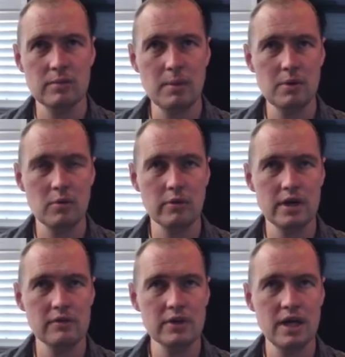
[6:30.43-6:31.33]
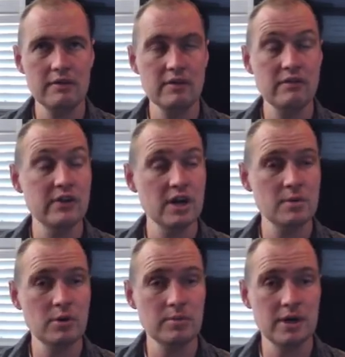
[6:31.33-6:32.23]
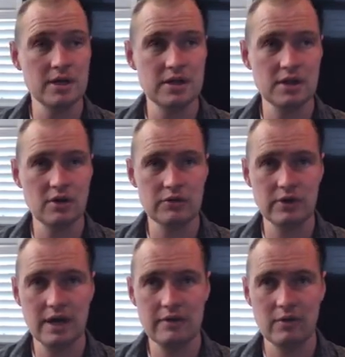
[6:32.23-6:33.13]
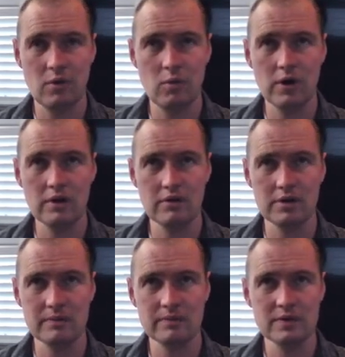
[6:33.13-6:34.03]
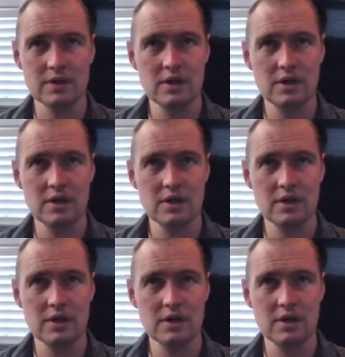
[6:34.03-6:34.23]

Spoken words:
remember, whenever you have a variable by itself, you have one of them.